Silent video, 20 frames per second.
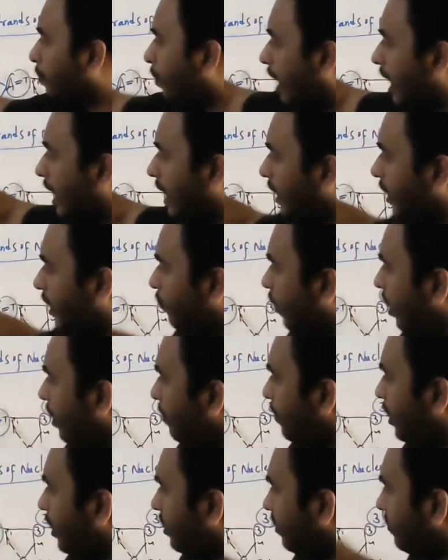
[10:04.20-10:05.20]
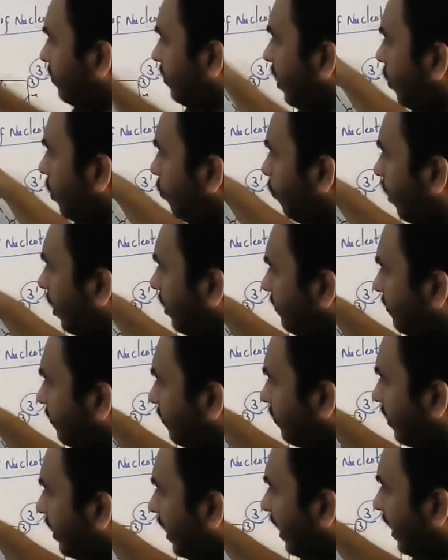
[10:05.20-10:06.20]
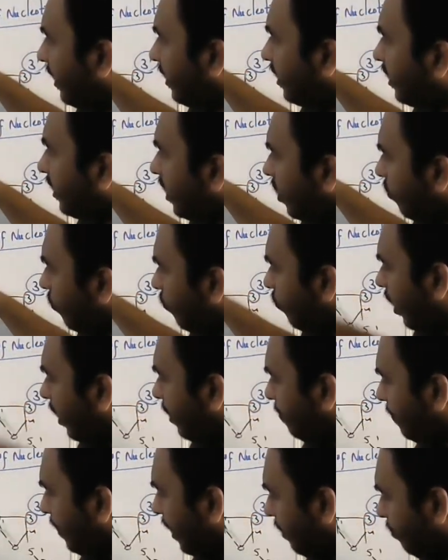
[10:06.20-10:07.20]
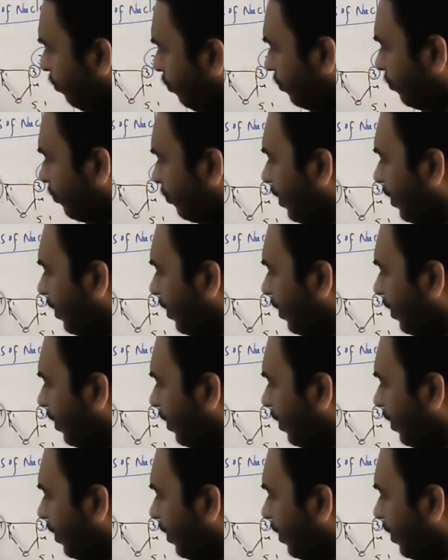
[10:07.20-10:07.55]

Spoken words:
polarity. Why? Because one strand 5 prime to